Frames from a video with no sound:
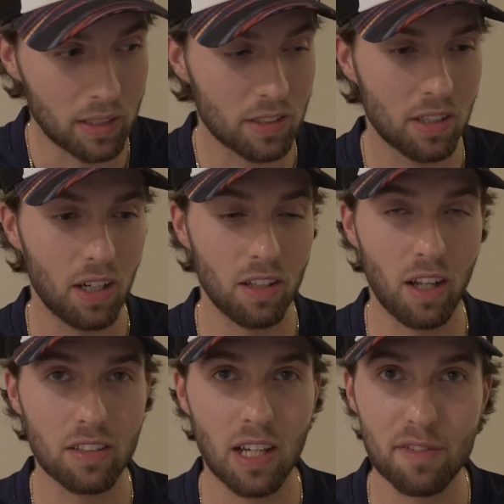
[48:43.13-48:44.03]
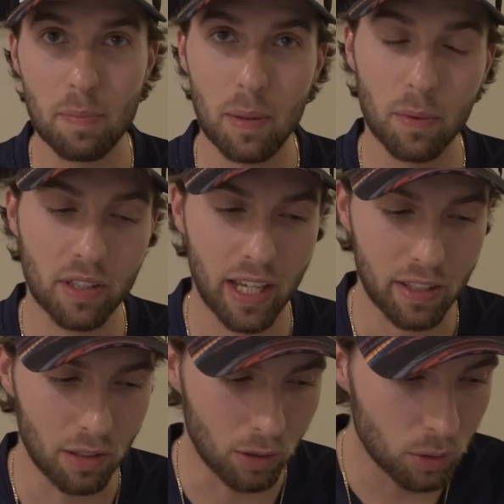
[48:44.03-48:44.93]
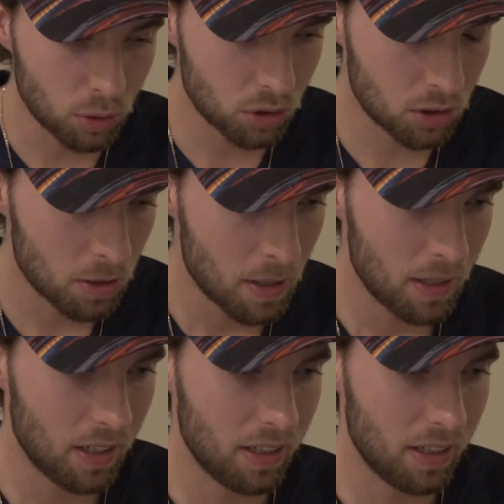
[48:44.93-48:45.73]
but a lot of times people can lose